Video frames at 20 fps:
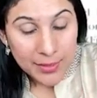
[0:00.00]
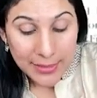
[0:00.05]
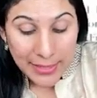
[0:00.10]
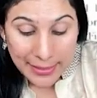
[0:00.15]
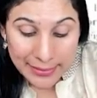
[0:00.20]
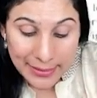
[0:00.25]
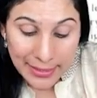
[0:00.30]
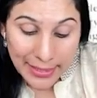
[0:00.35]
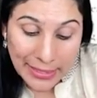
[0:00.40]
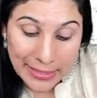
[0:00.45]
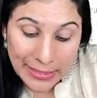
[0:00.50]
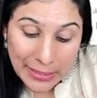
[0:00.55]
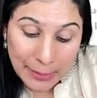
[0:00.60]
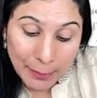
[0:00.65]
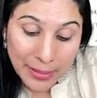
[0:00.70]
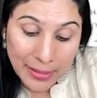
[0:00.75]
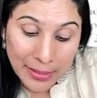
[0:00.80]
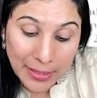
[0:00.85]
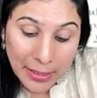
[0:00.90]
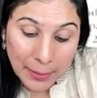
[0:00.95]
Then the
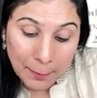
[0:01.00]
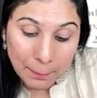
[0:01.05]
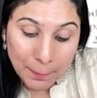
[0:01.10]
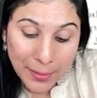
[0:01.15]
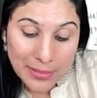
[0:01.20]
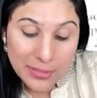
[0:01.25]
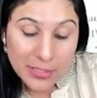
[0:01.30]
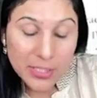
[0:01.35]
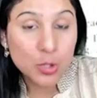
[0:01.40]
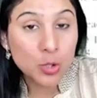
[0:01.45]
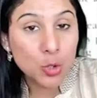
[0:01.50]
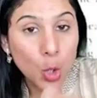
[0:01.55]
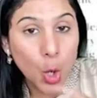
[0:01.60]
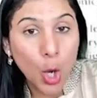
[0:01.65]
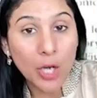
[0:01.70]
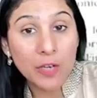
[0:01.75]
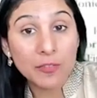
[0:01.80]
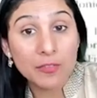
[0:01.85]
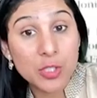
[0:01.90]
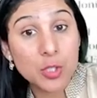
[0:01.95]
inhibitory impulse is
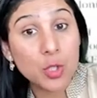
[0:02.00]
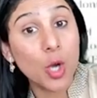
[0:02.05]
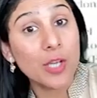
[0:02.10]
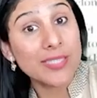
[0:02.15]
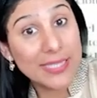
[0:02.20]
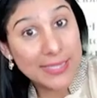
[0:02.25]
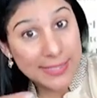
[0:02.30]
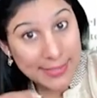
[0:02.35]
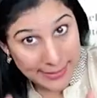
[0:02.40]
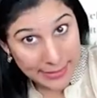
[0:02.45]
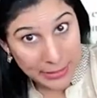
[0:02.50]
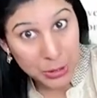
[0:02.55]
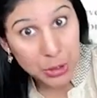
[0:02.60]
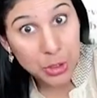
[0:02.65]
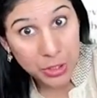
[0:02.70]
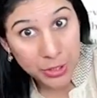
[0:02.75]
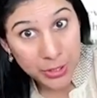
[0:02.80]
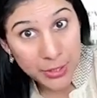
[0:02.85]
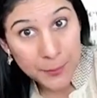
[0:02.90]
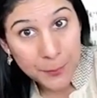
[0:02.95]
gone, which causes
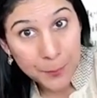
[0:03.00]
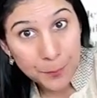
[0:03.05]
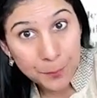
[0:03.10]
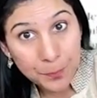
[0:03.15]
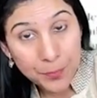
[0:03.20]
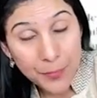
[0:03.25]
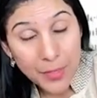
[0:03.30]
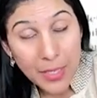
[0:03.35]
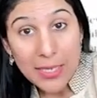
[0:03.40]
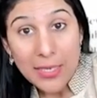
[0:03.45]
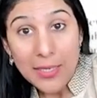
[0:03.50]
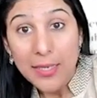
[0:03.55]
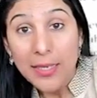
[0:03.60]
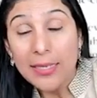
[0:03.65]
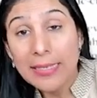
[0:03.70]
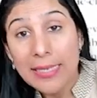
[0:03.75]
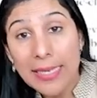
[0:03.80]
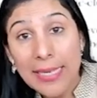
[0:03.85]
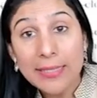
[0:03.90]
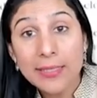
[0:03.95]
seizure.
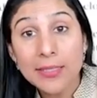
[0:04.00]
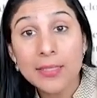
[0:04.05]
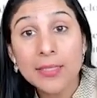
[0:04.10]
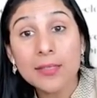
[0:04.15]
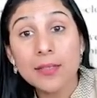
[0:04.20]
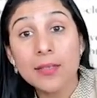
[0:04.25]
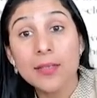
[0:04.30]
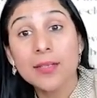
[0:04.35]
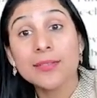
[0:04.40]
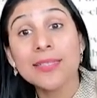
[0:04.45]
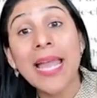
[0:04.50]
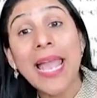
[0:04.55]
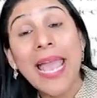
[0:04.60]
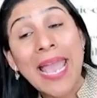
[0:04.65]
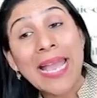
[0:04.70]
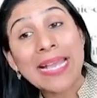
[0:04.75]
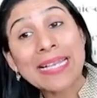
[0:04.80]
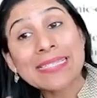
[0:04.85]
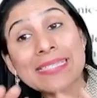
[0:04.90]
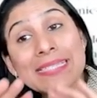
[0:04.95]
Later, the
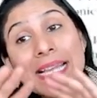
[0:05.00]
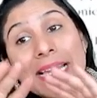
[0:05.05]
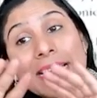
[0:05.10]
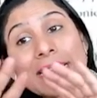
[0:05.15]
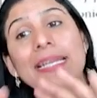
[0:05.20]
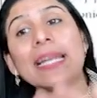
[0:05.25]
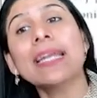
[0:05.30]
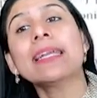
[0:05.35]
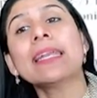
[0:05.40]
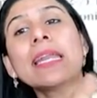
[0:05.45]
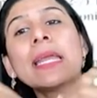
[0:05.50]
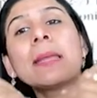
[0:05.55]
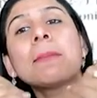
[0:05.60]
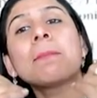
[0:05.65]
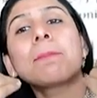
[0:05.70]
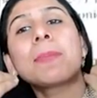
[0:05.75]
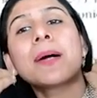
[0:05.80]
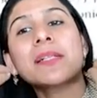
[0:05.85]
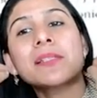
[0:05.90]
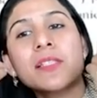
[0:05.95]
excitatory
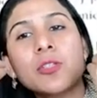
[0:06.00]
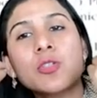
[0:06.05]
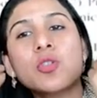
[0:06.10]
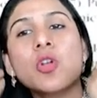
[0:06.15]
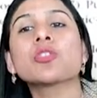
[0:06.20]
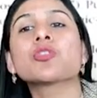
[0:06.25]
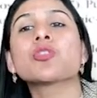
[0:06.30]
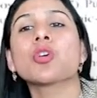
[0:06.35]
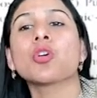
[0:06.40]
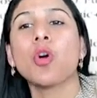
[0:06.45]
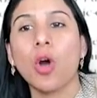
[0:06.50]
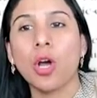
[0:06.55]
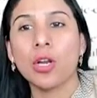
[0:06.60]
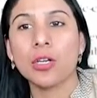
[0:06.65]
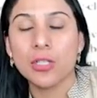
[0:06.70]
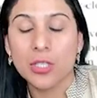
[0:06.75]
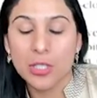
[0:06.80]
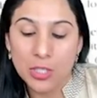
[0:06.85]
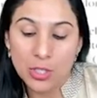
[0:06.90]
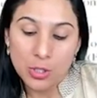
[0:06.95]
impulse is also
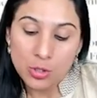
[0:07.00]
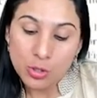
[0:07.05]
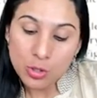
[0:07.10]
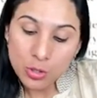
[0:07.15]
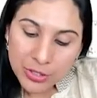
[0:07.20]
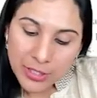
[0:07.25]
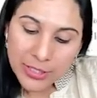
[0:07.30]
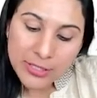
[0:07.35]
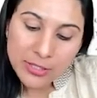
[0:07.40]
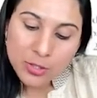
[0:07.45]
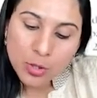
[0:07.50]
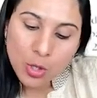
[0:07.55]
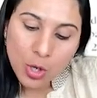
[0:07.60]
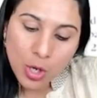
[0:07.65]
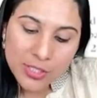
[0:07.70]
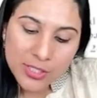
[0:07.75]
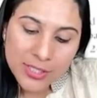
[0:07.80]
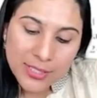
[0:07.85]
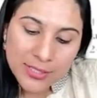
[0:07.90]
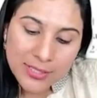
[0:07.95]
gone. So, this
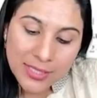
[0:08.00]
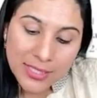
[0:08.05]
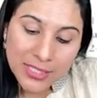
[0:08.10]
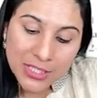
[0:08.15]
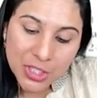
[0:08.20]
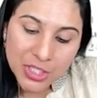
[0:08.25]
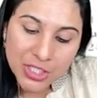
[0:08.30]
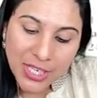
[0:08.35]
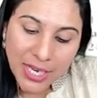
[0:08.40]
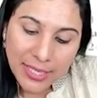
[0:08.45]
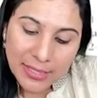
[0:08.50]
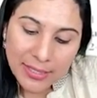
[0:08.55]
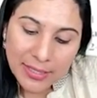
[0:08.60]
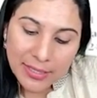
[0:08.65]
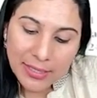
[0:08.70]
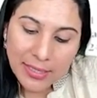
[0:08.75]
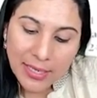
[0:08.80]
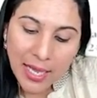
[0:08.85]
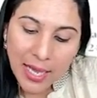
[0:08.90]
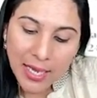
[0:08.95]
causes a
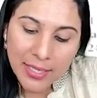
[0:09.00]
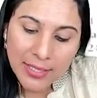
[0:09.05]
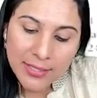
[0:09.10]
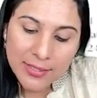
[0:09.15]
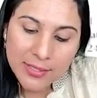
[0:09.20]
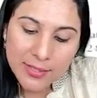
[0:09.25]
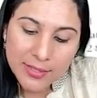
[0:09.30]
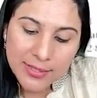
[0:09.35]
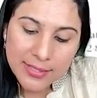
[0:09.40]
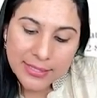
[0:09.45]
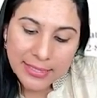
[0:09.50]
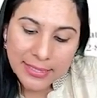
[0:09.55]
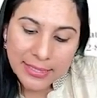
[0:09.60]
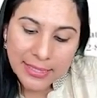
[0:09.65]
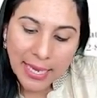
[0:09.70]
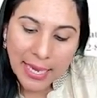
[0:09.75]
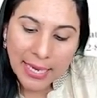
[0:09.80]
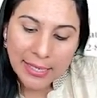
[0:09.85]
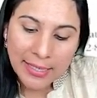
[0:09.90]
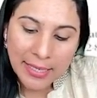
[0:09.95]
generalized
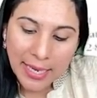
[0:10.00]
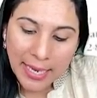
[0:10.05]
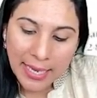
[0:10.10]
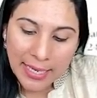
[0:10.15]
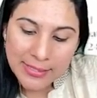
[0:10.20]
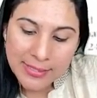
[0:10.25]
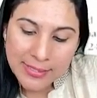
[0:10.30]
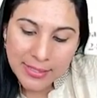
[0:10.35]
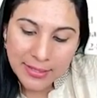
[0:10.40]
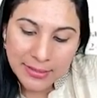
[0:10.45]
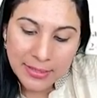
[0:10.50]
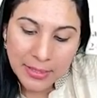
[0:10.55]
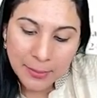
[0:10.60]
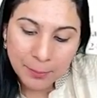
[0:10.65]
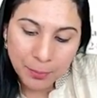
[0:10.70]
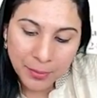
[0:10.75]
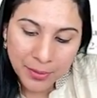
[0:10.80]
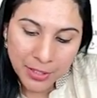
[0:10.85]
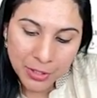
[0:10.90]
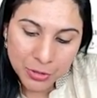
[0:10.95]
CNS
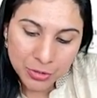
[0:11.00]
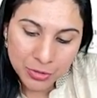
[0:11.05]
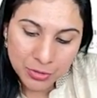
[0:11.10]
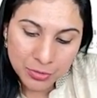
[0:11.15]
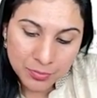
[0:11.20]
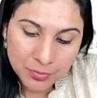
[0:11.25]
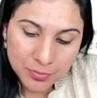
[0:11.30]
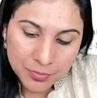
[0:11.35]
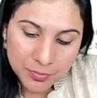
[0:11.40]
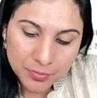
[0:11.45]
depression.